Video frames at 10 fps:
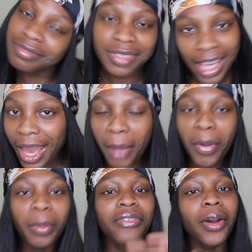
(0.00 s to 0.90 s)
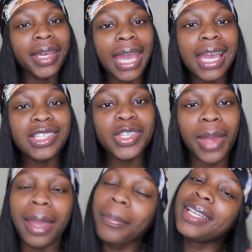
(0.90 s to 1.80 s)
Yeah, but before we get into
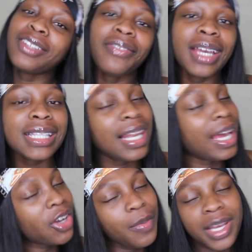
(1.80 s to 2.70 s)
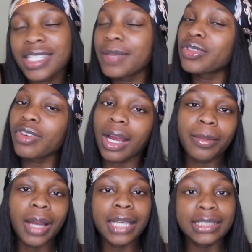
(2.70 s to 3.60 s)
it, please don't forget to like, comment and
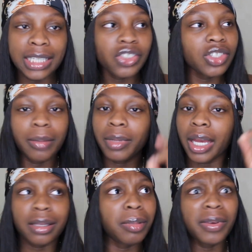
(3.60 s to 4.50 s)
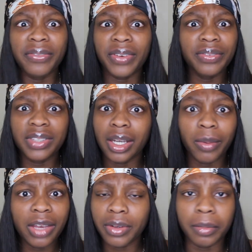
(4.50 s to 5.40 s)
subscribe, guys. Literally, I'm like maybe 50
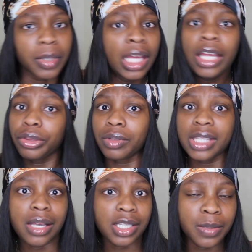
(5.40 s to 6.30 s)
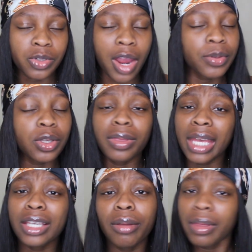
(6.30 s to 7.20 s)
away from 3,000 subscribers, so
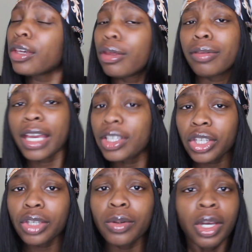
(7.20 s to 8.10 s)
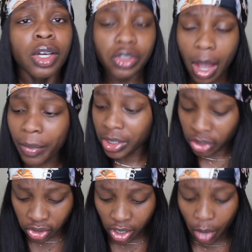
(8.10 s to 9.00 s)
thank you. So I'm gonna
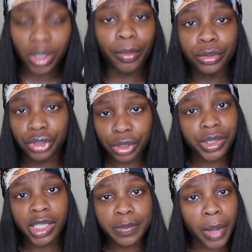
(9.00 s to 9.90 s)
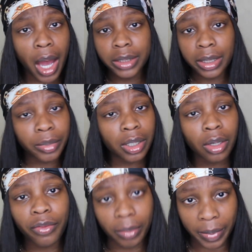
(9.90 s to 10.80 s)
just start with the most juiciest part, and then I'm gonna
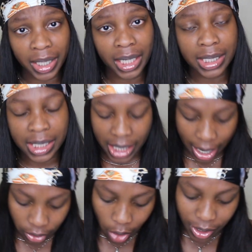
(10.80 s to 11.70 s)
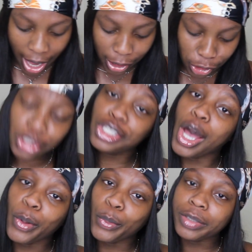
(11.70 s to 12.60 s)
go from the beginning to the end. Okay,
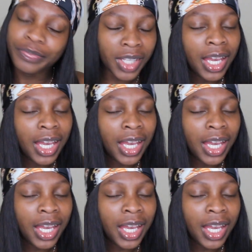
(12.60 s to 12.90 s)
so